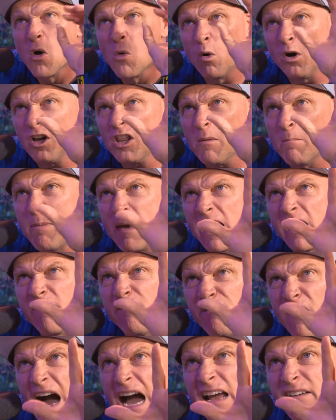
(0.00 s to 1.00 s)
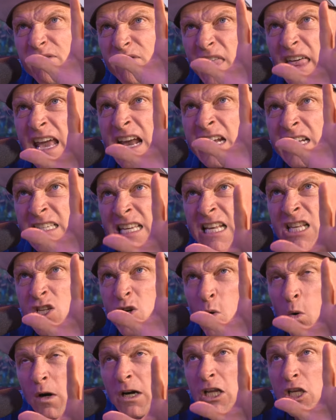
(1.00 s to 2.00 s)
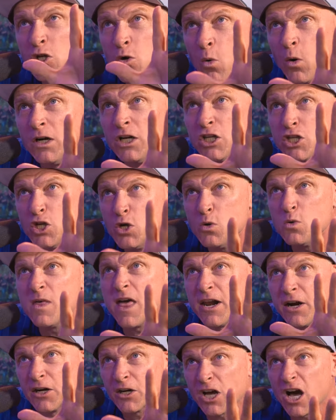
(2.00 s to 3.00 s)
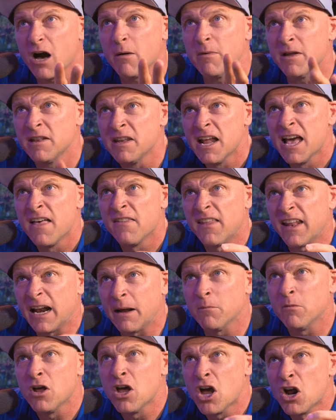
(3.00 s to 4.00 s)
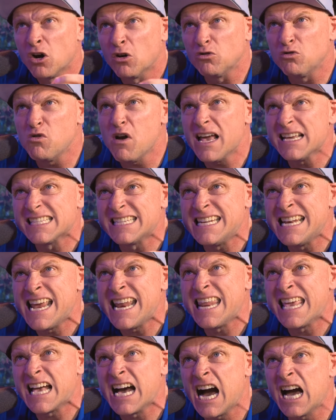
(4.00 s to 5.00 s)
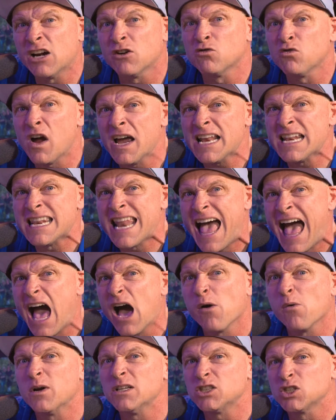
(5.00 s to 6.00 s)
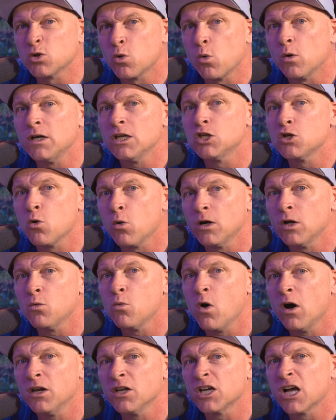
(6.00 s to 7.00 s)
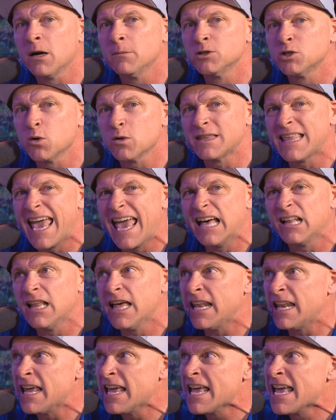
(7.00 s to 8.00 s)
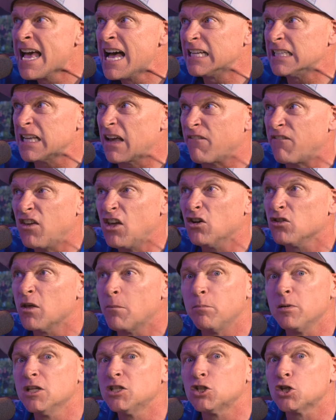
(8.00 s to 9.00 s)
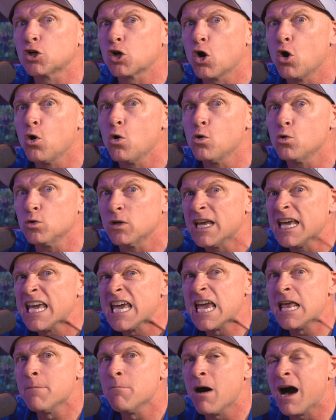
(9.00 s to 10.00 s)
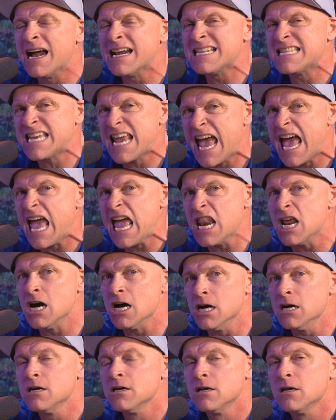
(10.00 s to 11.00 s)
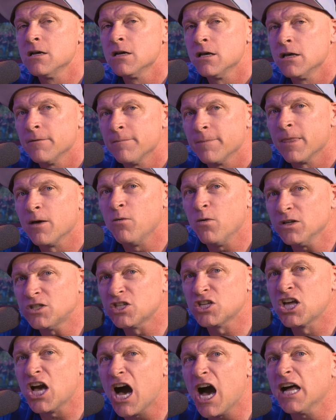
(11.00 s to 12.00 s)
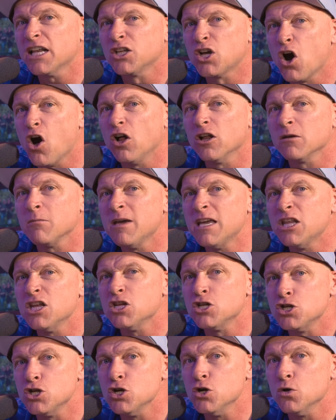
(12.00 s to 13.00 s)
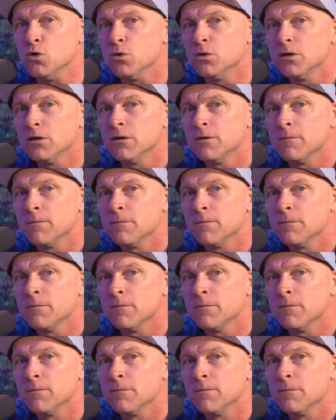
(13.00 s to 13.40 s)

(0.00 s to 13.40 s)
What are the big five things in 2022 that are coming that I'm resonating on right now as 2021 comes to a tail end as I feel the blizzard cold in Montana? What's God calling me to do?